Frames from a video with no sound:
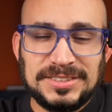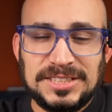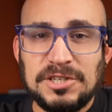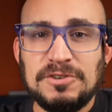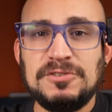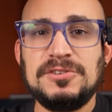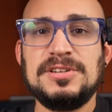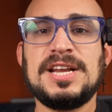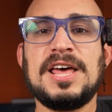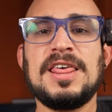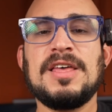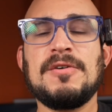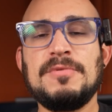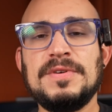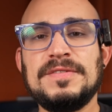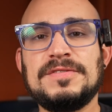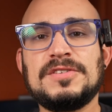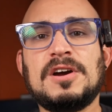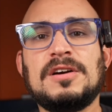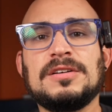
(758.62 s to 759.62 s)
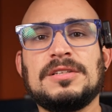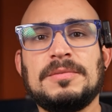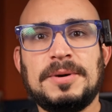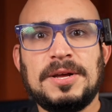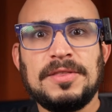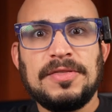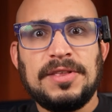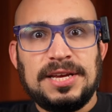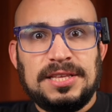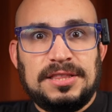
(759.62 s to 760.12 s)
So now that we've talked
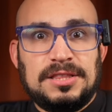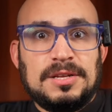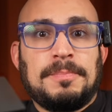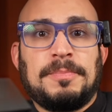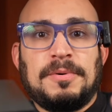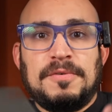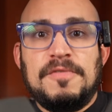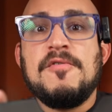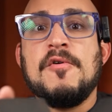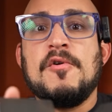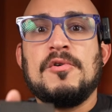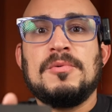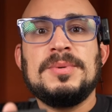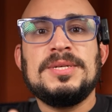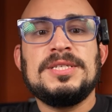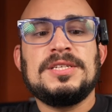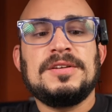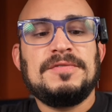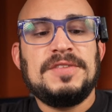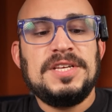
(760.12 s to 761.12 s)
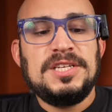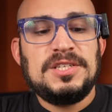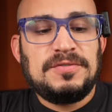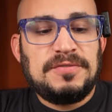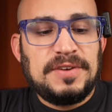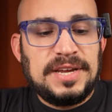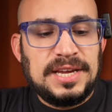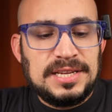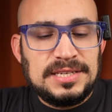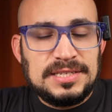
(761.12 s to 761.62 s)
about like the performance of these
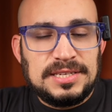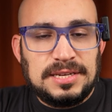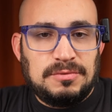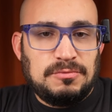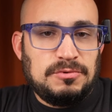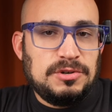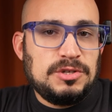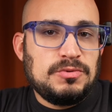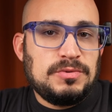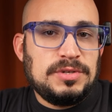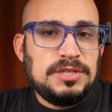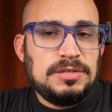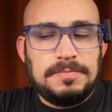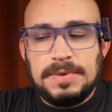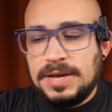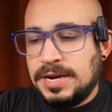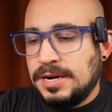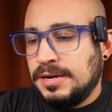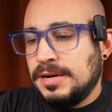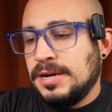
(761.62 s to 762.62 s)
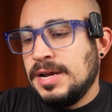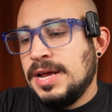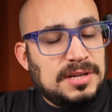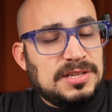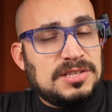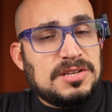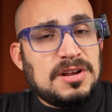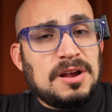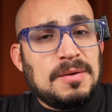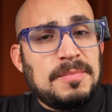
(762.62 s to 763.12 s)
fans and which one's better,
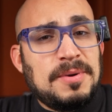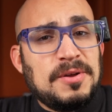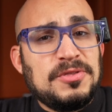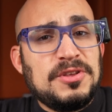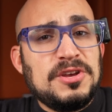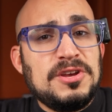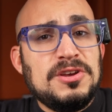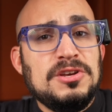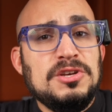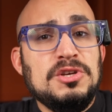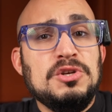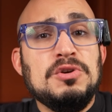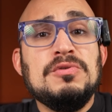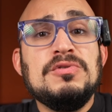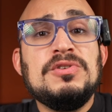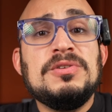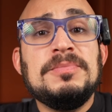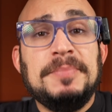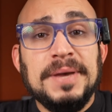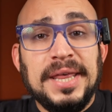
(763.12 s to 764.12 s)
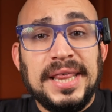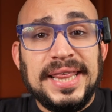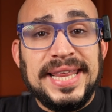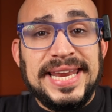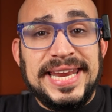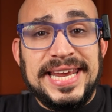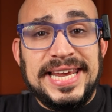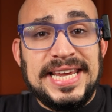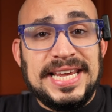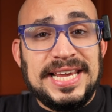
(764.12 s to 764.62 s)
let's talk about the
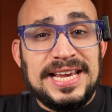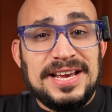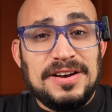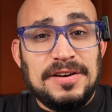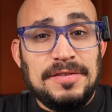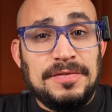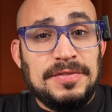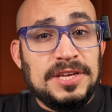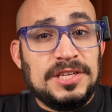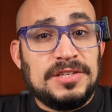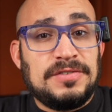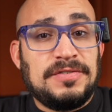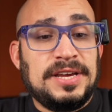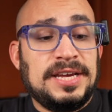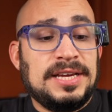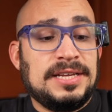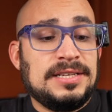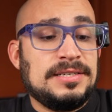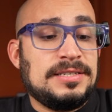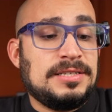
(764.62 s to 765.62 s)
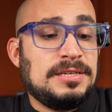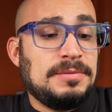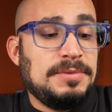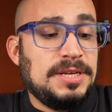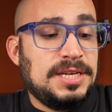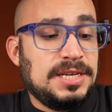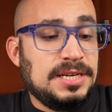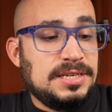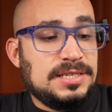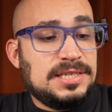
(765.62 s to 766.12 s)
usability of these fans,
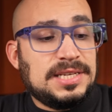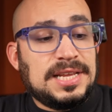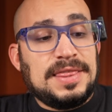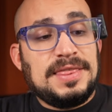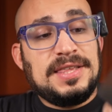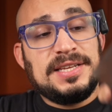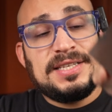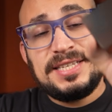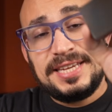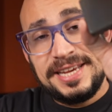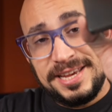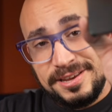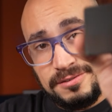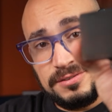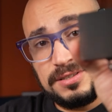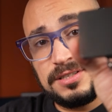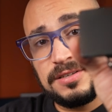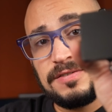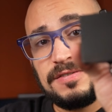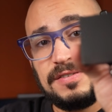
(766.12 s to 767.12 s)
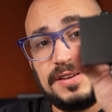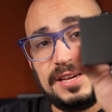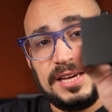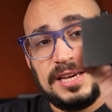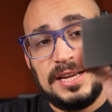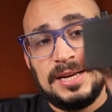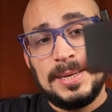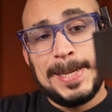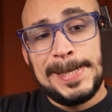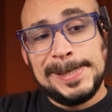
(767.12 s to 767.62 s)
because the Tilta
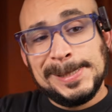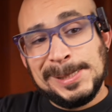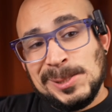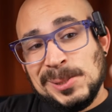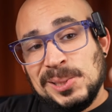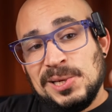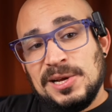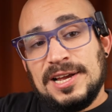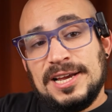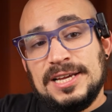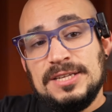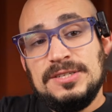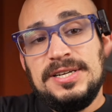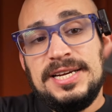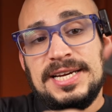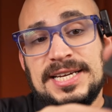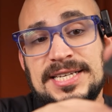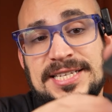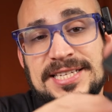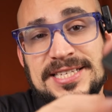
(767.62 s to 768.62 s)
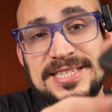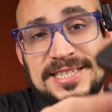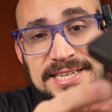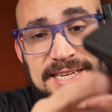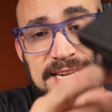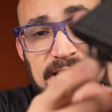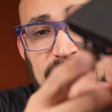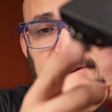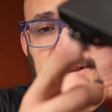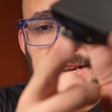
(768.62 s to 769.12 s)
fan, as you guys can see
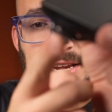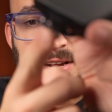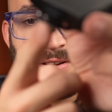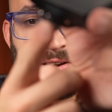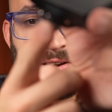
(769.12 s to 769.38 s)
down here,